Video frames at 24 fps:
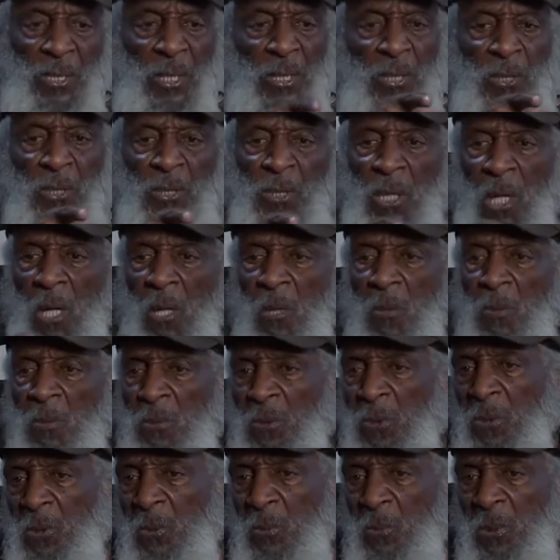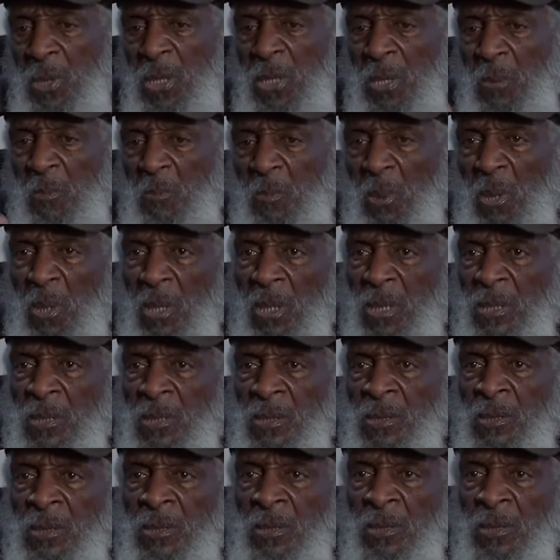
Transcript: just told you with the book